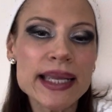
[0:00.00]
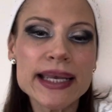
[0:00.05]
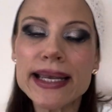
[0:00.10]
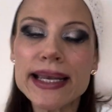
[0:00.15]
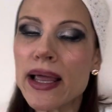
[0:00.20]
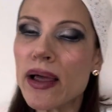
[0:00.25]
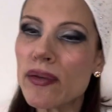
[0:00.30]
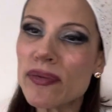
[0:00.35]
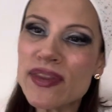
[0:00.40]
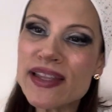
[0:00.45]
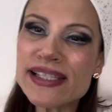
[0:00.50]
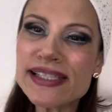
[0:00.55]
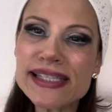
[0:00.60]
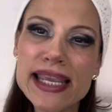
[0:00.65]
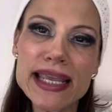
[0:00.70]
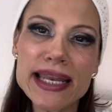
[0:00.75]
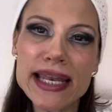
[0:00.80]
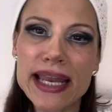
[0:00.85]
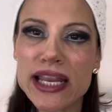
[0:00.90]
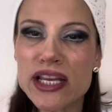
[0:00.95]
Now, this
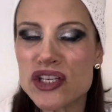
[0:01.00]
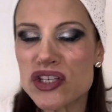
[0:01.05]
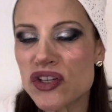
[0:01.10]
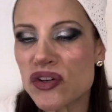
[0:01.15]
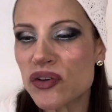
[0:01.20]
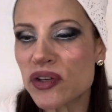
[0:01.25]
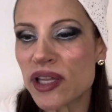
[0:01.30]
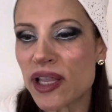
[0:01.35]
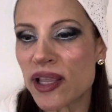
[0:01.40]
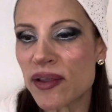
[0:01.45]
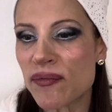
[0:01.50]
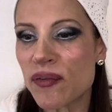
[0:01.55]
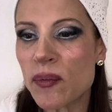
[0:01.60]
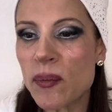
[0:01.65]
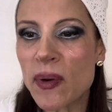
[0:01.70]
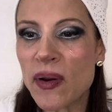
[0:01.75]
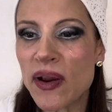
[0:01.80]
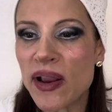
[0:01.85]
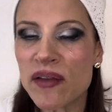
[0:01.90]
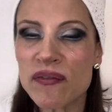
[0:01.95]
day and age, certainly, if you're
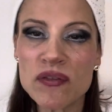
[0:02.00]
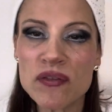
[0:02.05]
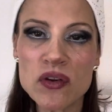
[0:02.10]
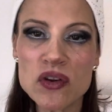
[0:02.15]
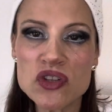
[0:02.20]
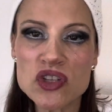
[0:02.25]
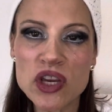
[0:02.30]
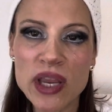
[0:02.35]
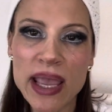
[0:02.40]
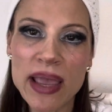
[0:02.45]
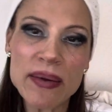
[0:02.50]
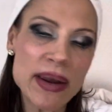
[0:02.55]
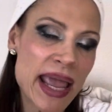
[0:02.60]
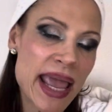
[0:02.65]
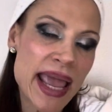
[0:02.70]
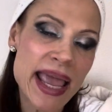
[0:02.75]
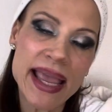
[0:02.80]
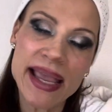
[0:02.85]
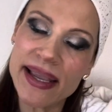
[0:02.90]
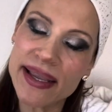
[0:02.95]
wearing a fuchsia gown,
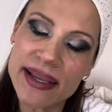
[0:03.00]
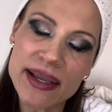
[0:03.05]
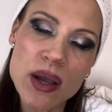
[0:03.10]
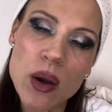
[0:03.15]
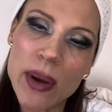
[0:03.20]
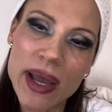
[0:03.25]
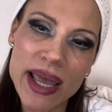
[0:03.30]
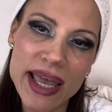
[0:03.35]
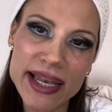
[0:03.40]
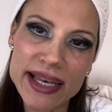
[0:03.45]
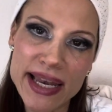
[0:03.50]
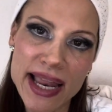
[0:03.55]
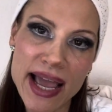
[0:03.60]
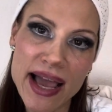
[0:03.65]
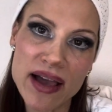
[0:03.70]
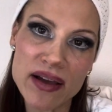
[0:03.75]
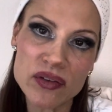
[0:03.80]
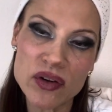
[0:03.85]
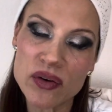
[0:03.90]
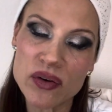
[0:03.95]
hey, go ahead and
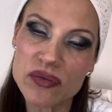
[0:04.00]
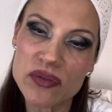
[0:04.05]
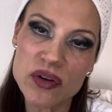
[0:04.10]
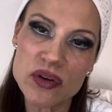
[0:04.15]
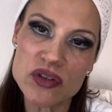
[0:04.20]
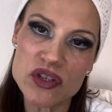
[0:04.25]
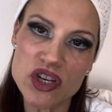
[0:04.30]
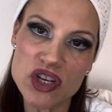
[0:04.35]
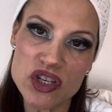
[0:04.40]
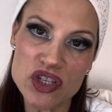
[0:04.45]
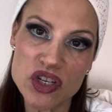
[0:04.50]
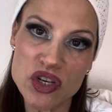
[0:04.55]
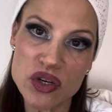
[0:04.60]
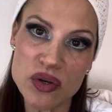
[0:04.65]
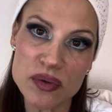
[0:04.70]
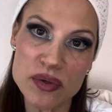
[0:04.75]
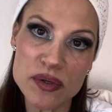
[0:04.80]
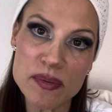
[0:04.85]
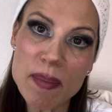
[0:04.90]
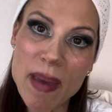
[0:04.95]
have your fuchsia
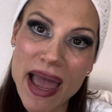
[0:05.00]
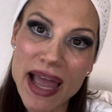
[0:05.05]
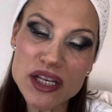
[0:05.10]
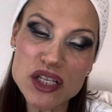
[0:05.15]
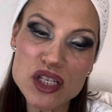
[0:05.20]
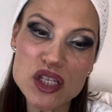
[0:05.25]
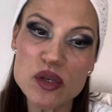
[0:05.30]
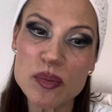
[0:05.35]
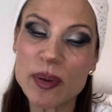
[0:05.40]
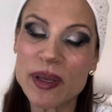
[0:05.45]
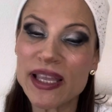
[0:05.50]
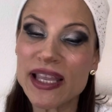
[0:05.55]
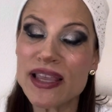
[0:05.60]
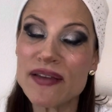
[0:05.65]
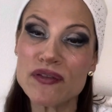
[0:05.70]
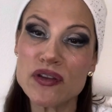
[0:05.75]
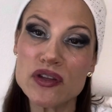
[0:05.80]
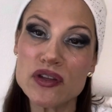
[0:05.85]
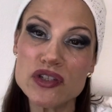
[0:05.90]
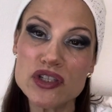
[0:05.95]
shoes matched. But
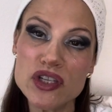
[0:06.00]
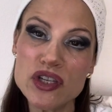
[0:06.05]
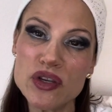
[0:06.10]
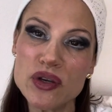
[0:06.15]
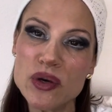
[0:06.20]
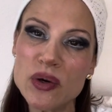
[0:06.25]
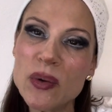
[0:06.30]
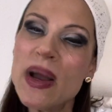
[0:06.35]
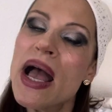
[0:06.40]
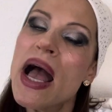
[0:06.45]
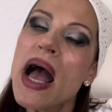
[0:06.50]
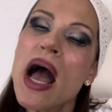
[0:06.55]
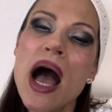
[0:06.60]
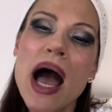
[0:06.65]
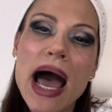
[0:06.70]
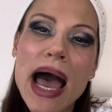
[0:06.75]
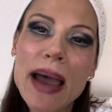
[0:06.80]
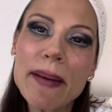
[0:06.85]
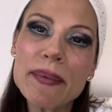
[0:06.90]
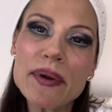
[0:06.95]
if you do,
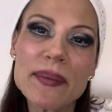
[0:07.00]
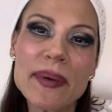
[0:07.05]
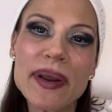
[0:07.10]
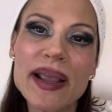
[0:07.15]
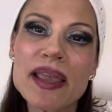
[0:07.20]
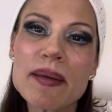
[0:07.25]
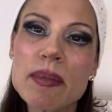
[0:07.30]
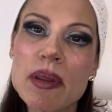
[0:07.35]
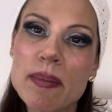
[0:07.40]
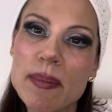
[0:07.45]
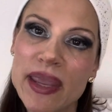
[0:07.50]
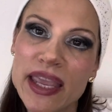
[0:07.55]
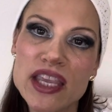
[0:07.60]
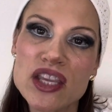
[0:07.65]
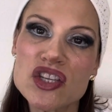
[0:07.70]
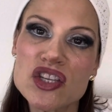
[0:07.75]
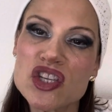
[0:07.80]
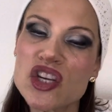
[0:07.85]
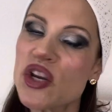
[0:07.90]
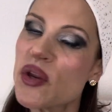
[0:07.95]
I would recommend
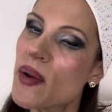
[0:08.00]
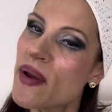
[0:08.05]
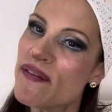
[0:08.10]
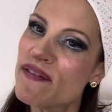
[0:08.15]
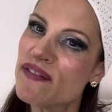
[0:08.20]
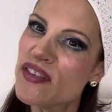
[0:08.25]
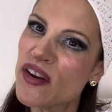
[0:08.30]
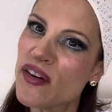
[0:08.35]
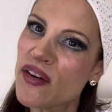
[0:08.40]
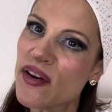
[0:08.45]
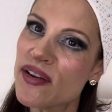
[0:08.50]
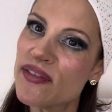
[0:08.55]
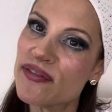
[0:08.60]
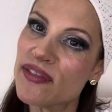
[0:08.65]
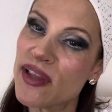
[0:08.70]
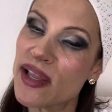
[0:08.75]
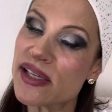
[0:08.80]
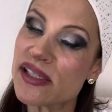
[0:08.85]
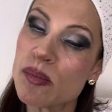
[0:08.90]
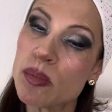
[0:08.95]
making sure you have very
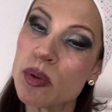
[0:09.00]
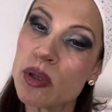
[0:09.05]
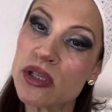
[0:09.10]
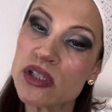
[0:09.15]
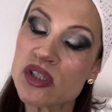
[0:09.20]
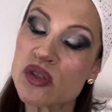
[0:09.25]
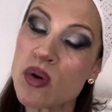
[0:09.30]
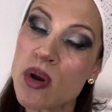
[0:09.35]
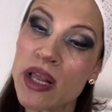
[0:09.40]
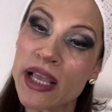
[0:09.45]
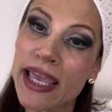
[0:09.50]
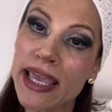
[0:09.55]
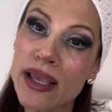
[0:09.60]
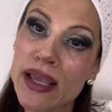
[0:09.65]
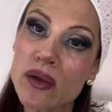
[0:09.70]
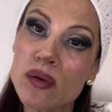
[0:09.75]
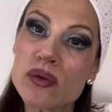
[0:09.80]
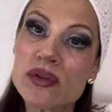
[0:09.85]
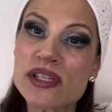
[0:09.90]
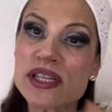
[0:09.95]
flexible and strong
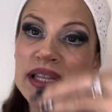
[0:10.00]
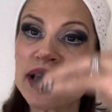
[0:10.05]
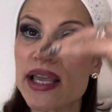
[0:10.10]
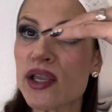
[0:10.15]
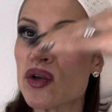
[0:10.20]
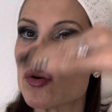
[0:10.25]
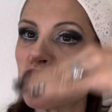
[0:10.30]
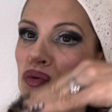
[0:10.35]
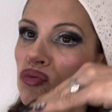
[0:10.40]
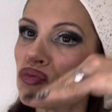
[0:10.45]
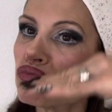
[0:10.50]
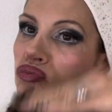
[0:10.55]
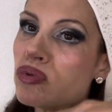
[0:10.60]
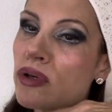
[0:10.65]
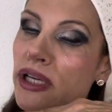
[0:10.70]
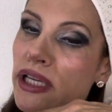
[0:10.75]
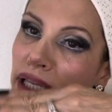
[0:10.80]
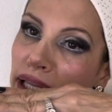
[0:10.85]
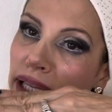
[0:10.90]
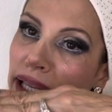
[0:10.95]
ankles and that you're
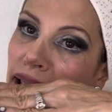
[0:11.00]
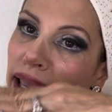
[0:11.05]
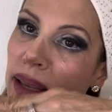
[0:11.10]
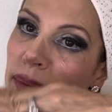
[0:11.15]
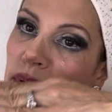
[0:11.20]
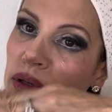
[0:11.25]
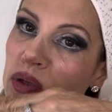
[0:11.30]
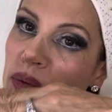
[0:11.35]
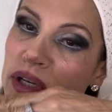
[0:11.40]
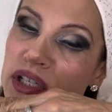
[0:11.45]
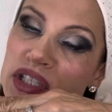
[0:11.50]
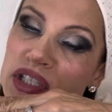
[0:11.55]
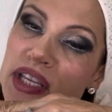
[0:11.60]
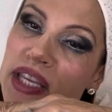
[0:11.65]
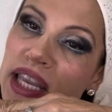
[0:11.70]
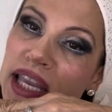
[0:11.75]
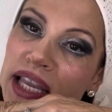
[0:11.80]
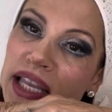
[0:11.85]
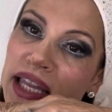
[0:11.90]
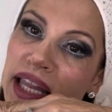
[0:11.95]
really able to
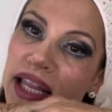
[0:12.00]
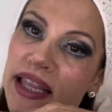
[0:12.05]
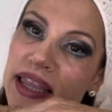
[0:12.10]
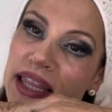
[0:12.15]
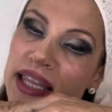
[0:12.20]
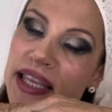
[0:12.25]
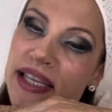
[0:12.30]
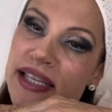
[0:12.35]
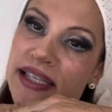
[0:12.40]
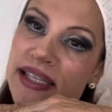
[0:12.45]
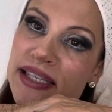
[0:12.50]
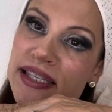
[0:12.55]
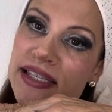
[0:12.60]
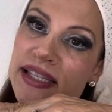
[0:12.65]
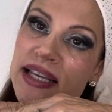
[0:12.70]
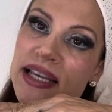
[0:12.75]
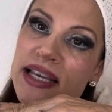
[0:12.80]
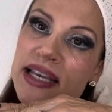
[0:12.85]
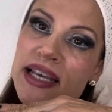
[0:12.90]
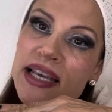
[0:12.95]
articulate this
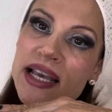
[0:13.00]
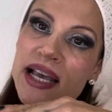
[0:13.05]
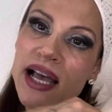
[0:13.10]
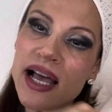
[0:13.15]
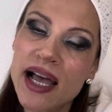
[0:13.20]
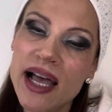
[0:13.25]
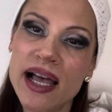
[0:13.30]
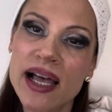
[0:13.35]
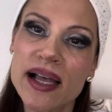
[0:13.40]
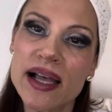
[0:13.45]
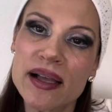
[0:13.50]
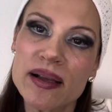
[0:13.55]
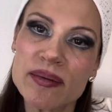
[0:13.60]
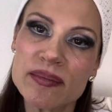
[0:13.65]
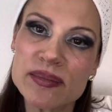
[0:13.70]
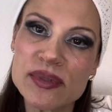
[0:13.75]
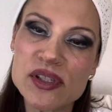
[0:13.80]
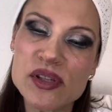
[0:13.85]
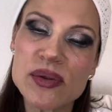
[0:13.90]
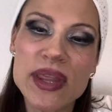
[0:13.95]

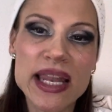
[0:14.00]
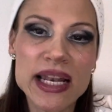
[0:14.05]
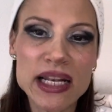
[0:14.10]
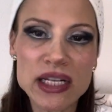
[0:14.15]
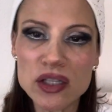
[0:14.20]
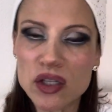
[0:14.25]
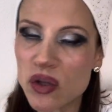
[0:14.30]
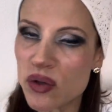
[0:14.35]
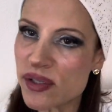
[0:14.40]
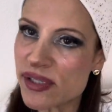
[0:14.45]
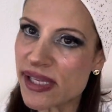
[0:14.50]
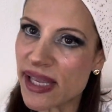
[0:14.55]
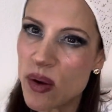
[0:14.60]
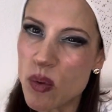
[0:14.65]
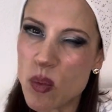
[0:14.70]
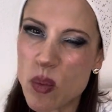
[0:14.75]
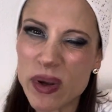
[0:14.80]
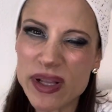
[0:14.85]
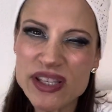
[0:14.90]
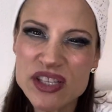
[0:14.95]
um, so that it looks like
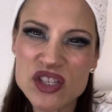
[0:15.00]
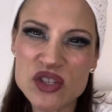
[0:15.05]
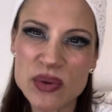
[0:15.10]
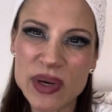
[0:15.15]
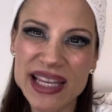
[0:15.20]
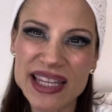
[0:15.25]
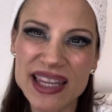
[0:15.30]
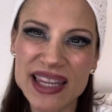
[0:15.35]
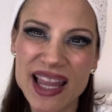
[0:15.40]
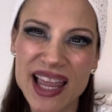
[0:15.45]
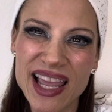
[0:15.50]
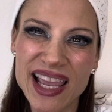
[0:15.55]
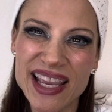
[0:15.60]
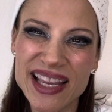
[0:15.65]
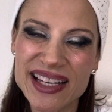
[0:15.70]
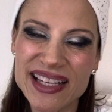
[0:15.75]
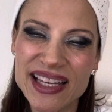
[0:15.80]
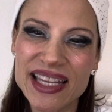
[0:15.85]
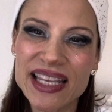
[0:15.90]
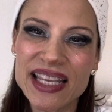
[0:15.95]
one straight
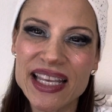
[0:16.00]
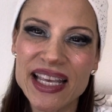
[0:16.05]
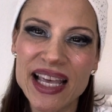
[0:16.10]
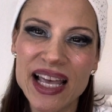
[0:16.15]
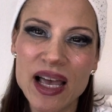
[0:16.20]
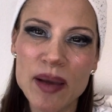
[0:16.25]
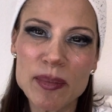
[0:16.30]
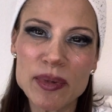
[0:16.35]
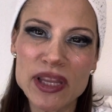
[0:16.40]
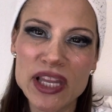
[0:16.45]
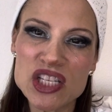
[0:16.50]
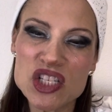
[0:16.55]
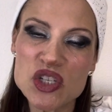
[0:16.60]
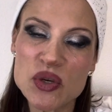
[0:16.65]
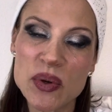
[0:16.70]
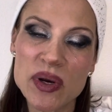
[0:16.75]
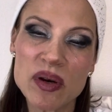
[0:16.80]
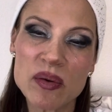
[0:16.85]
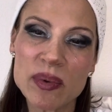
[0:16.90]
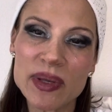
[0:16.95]
line. Um, unless
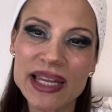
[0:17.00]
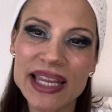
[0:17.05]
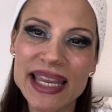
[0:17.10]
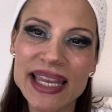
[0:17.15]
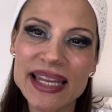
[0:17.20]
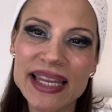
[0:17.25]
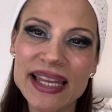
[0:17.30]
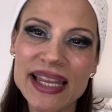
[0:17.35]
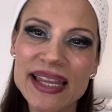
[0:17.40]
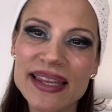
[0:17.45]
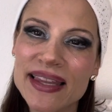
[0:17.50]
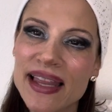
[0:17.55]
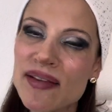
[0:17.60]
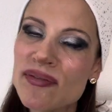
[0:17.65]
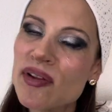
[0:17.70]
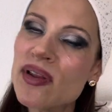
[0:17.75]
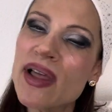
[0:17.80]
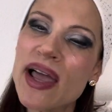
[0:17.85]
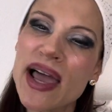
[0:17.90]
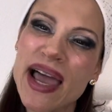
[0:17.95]
you're at a really elite
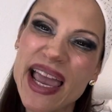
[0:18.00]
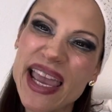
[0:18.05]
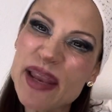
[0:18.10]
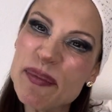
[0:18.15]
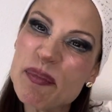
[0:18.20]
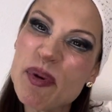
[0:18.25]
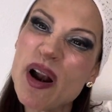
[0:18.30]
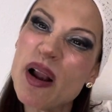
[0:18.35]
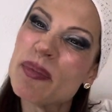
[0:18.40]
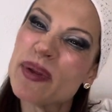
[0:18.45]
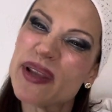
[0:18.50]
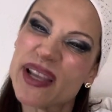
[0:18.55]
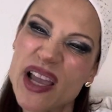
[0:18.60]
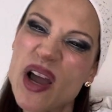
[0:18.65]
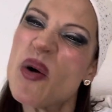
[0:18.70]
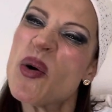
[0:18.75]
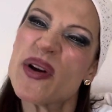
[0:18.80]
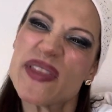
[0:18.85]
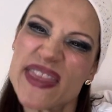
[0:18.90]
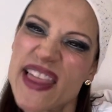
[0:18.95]
level, I'd probably
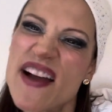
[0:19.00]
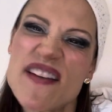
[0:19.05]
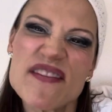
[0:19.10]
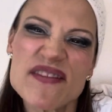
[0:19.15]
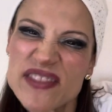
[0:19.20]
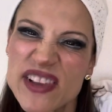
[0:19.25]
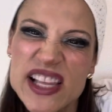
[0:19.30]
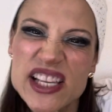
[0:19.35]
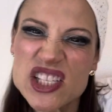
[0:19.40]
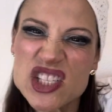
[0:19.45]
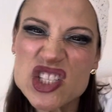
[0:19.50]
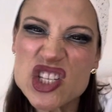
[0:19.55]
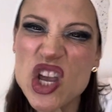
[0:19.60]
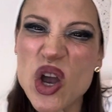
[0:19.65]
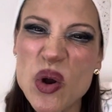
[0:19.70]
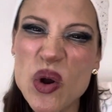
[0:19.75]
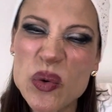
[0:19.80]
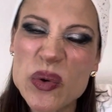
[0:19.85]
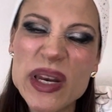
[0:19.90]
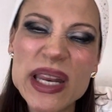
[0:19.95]
go with that flesh
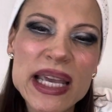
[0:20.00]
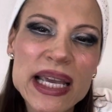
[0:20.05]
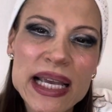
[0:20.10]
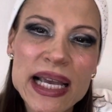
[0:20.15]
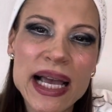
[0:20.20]
tone.